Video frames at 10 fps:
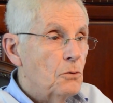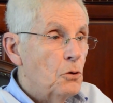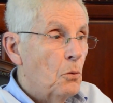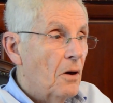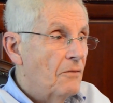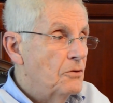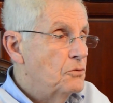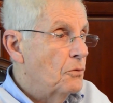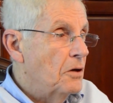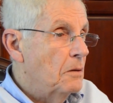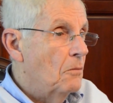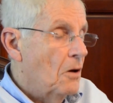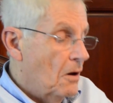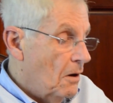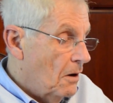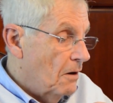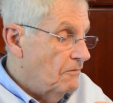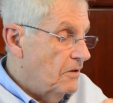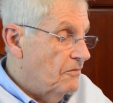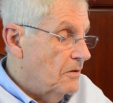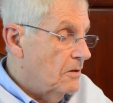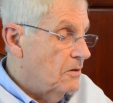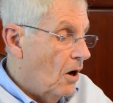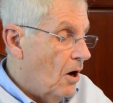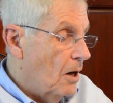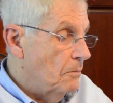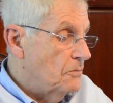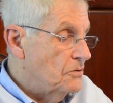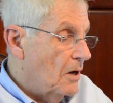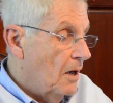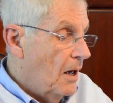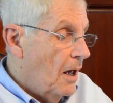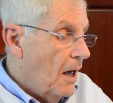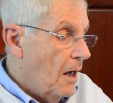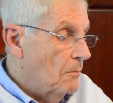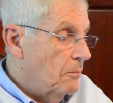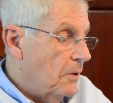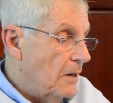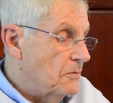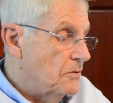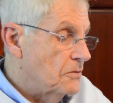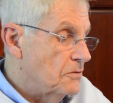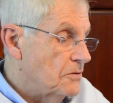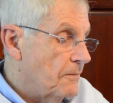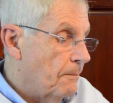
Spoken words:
Do you ever dream of different times and places?